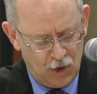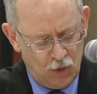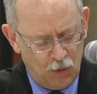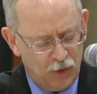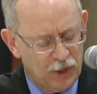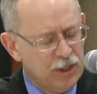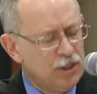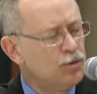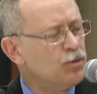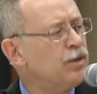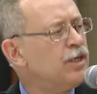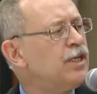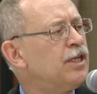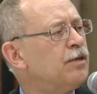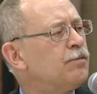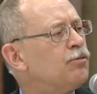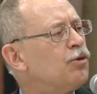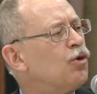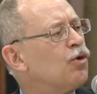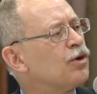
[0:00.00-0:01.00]
What is really
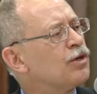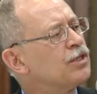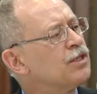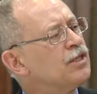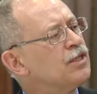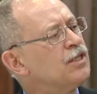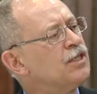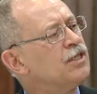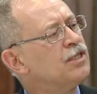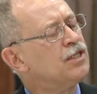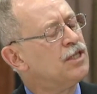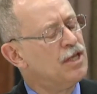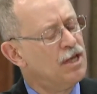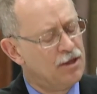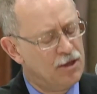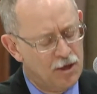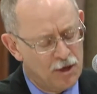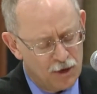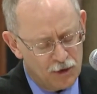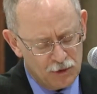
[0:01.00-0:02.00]
important is
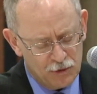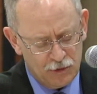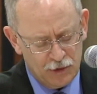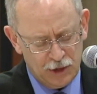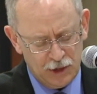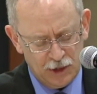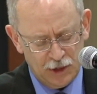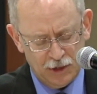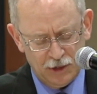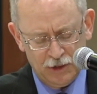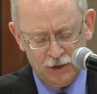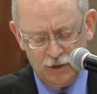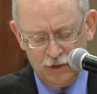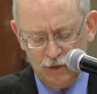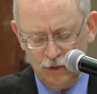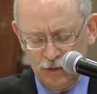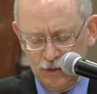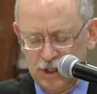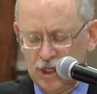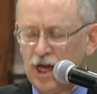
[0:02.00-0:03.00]
that those
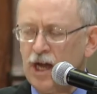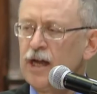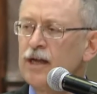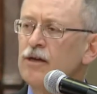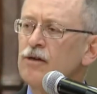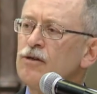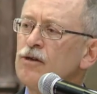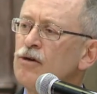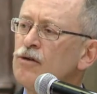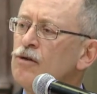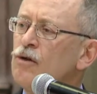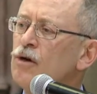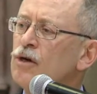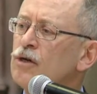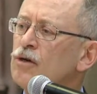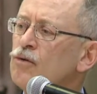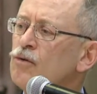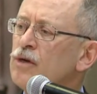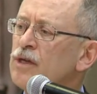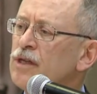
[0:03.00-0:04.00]
who die are no
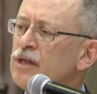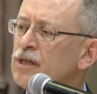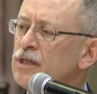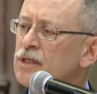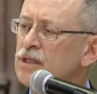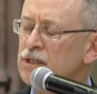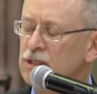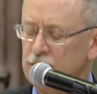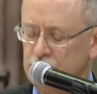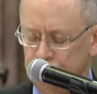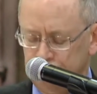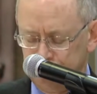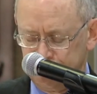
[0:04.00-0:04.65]
longer with us.